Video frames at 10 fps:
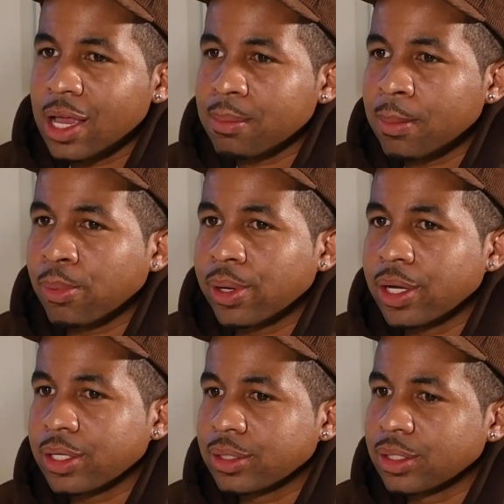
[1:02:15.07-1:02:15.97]
and my
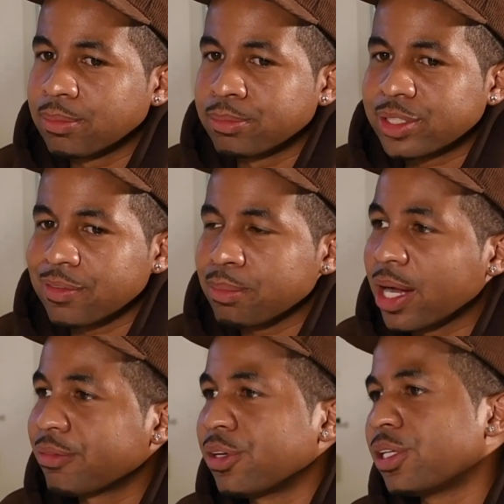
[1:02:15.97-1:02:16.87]
boy Seven
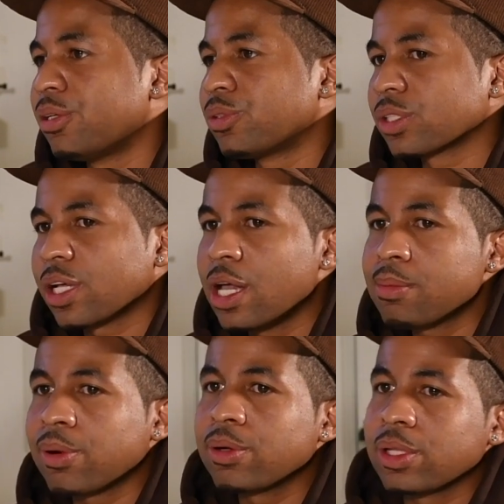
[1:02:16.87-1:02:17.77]
Machiavelli was like,
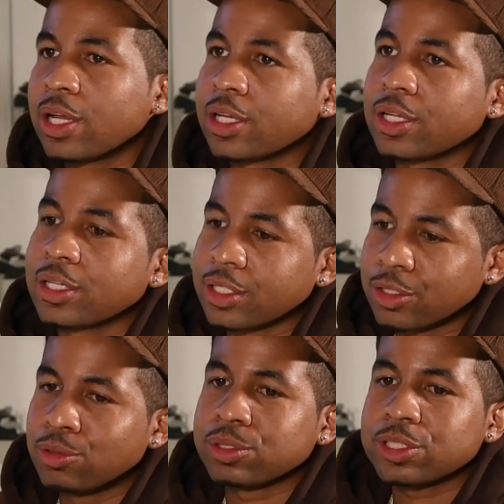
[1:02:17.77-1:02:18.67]
"Hey, bro, like,
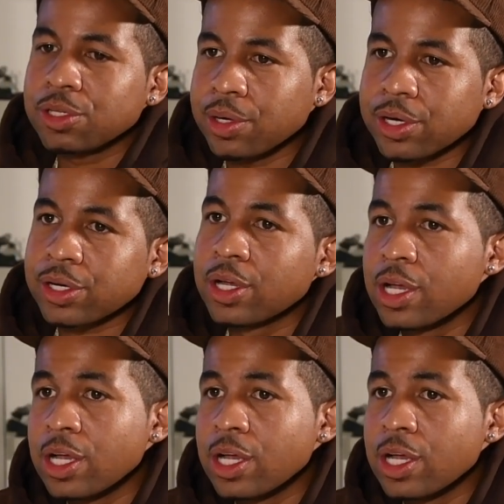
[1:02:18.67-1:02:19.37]
cool to see you here.